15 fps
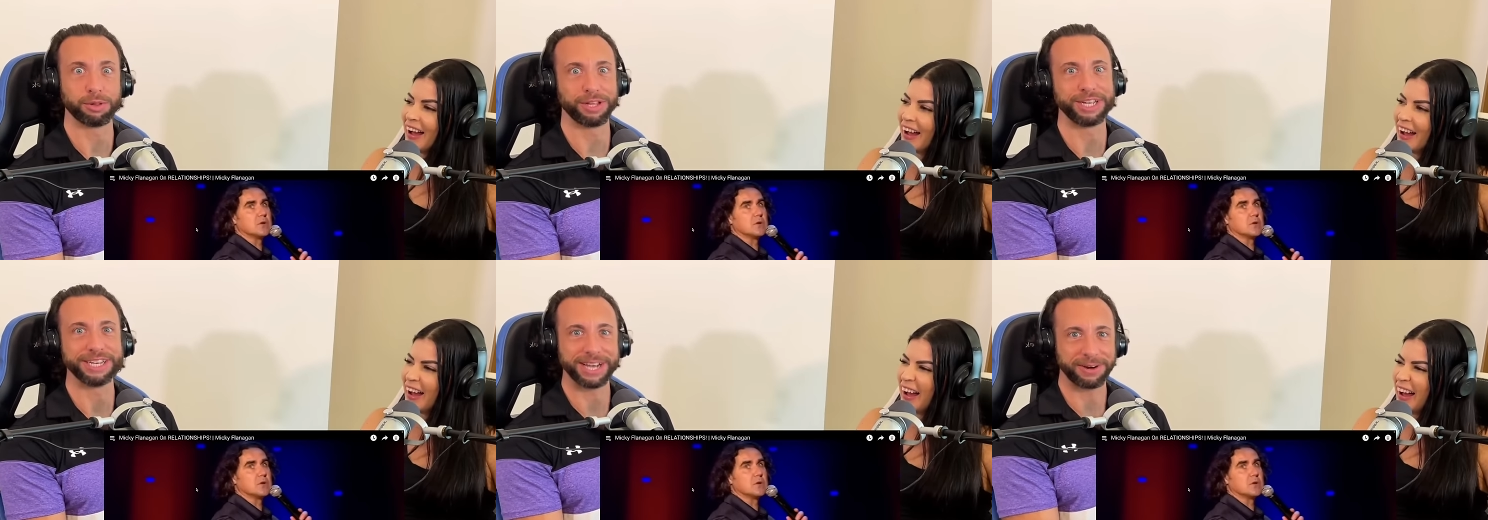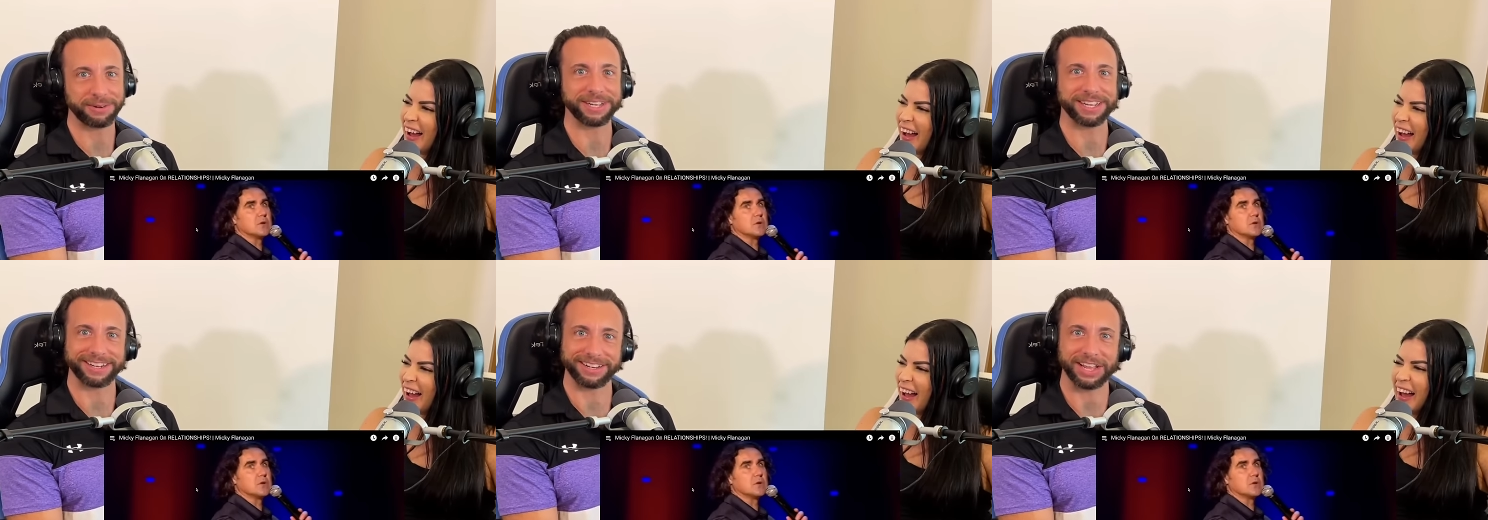Speaker 1: Duly
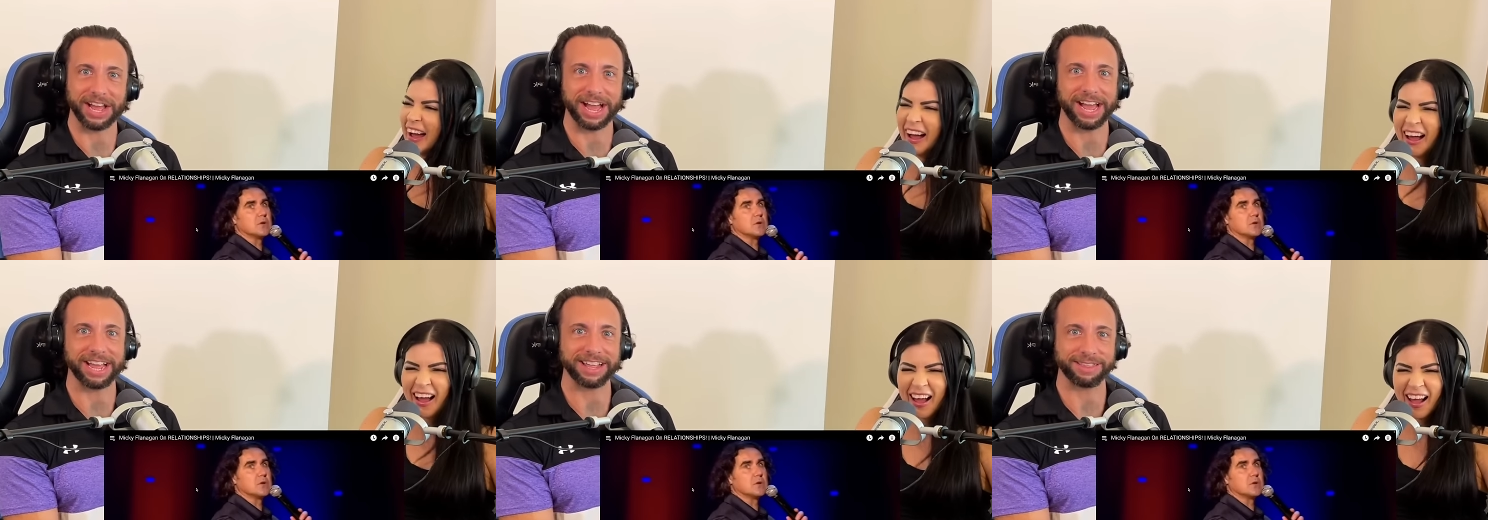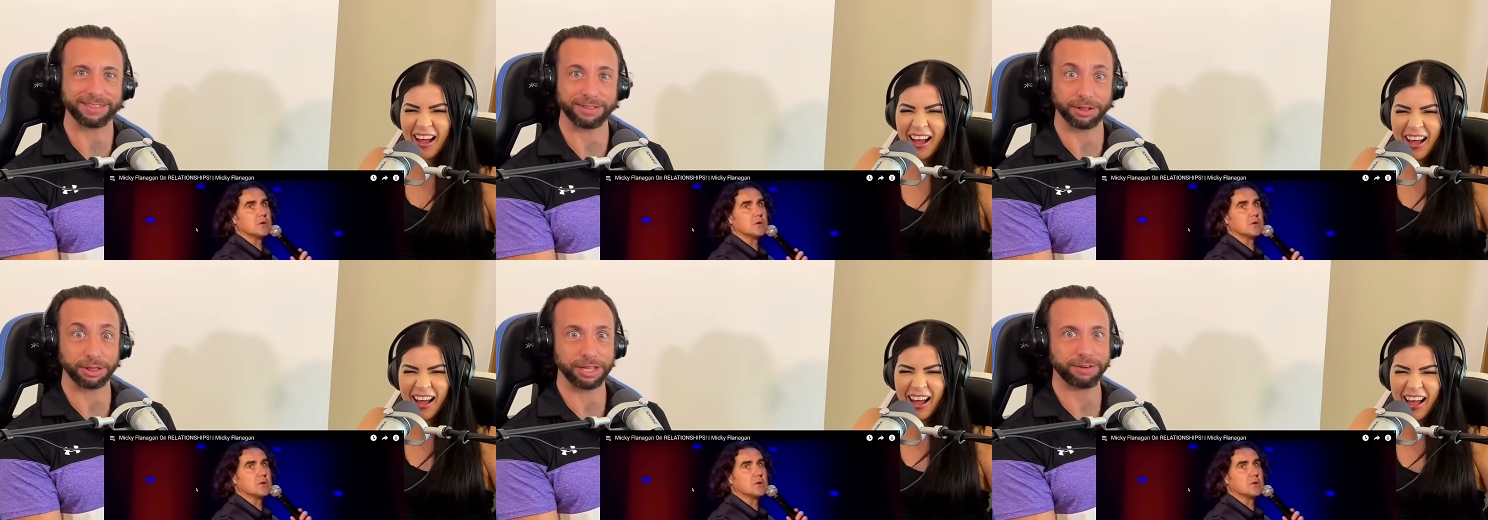noted, guys.
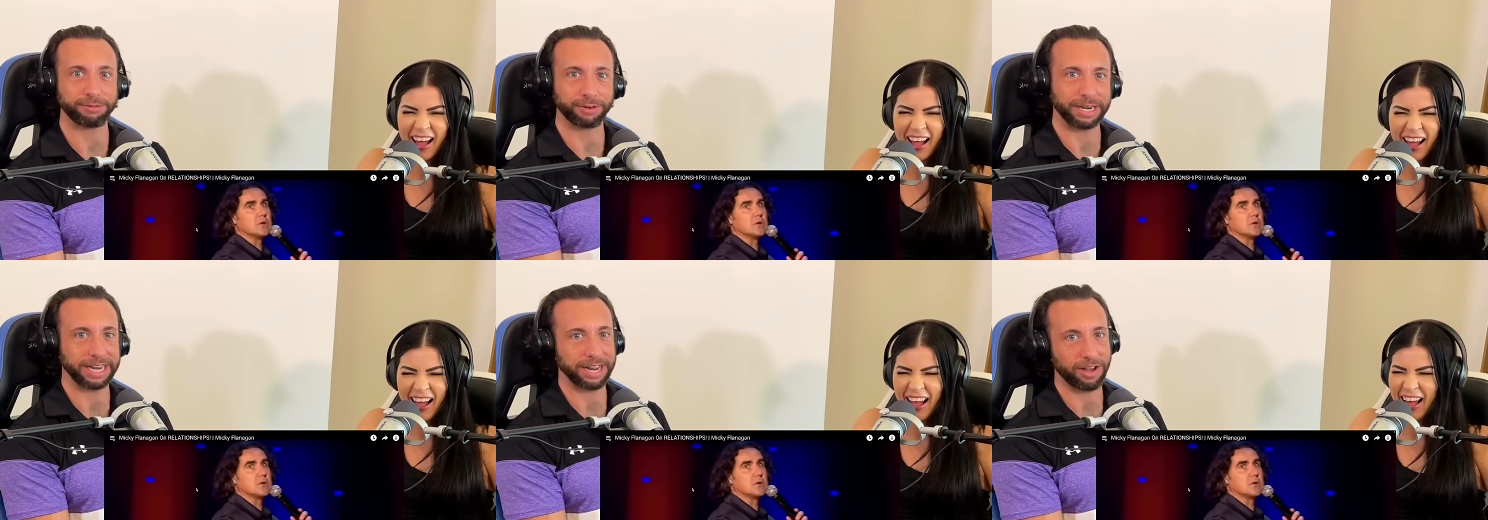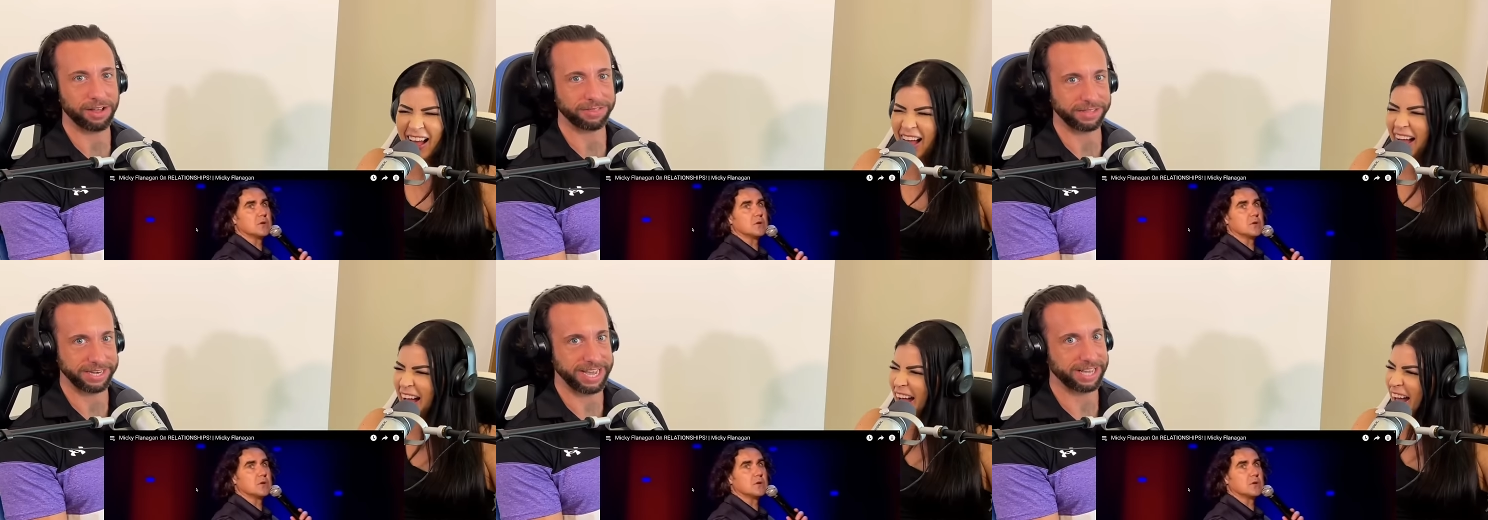Delivery
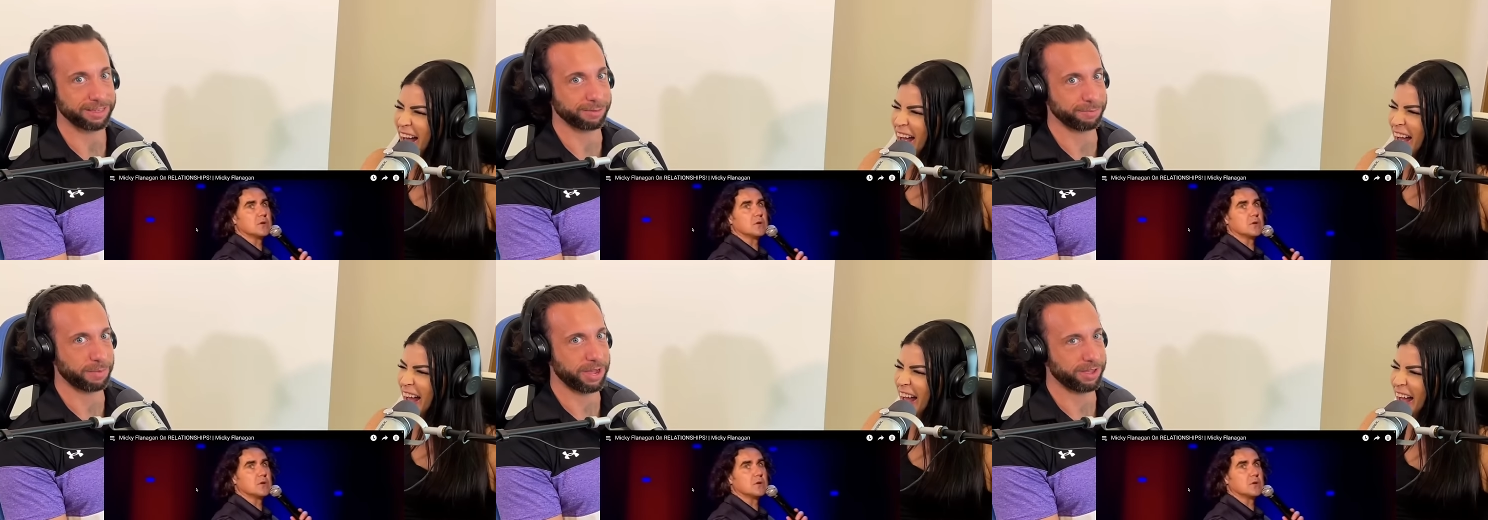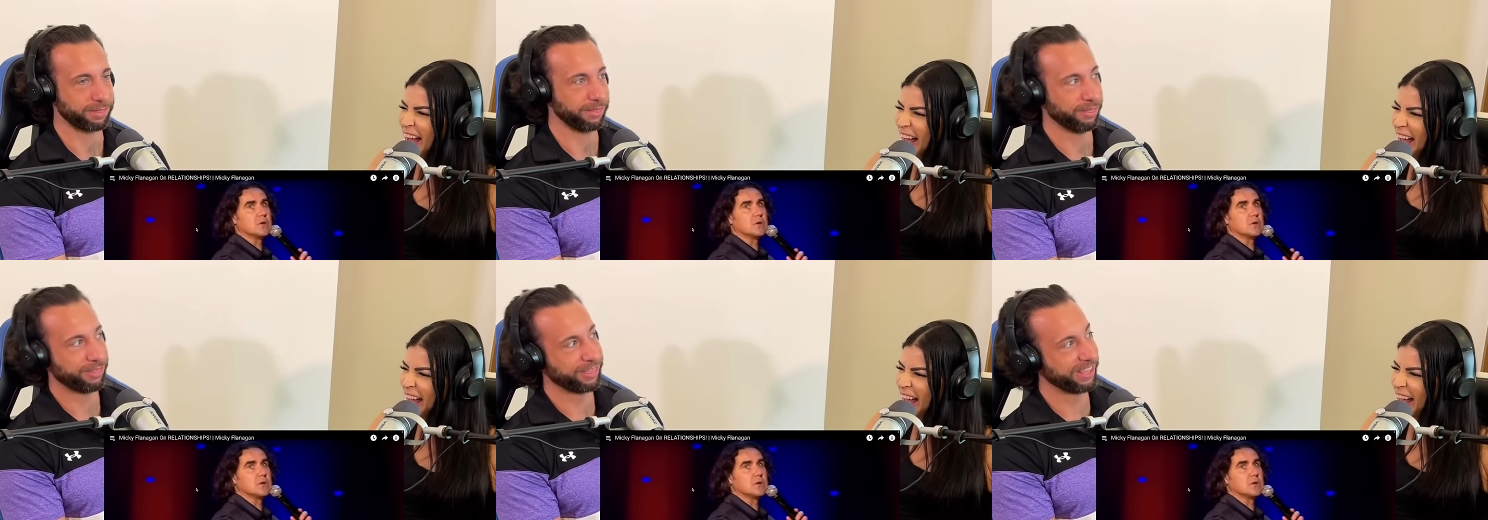on the next
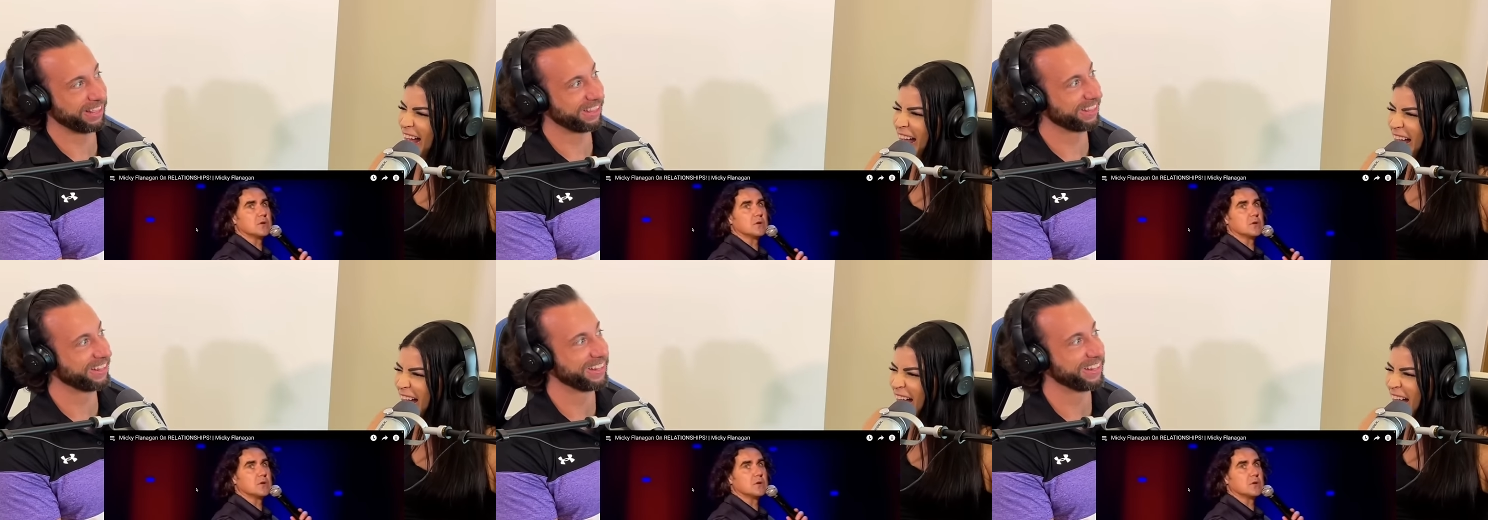month.